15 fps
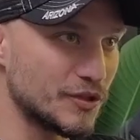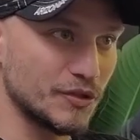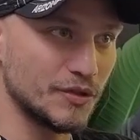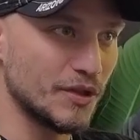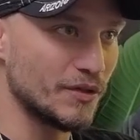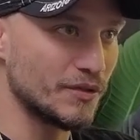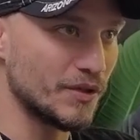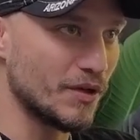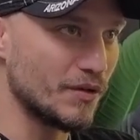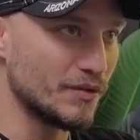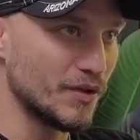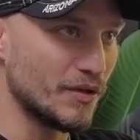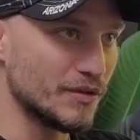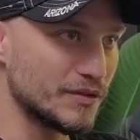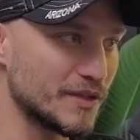So you don't know
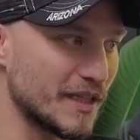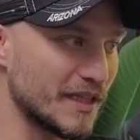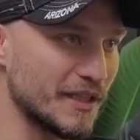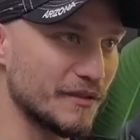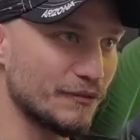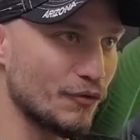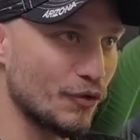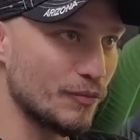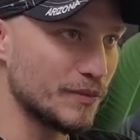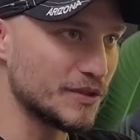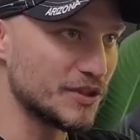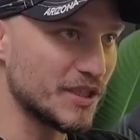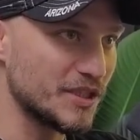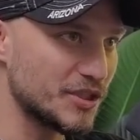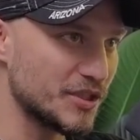those like informal
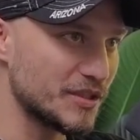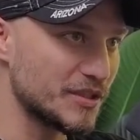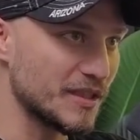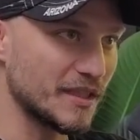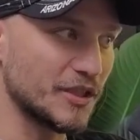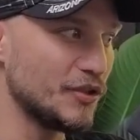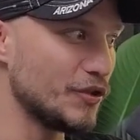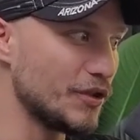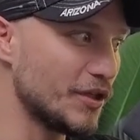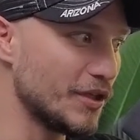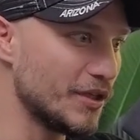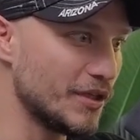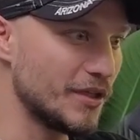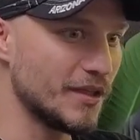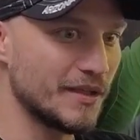gestures, like you
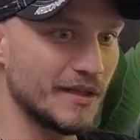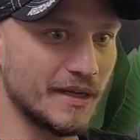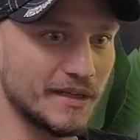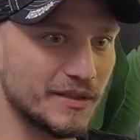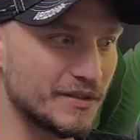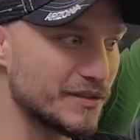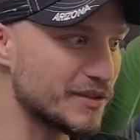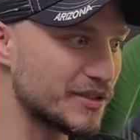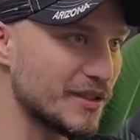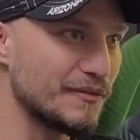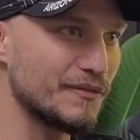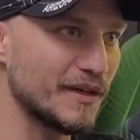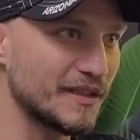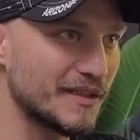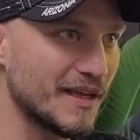good, like
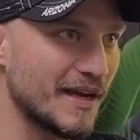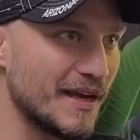stuff like that.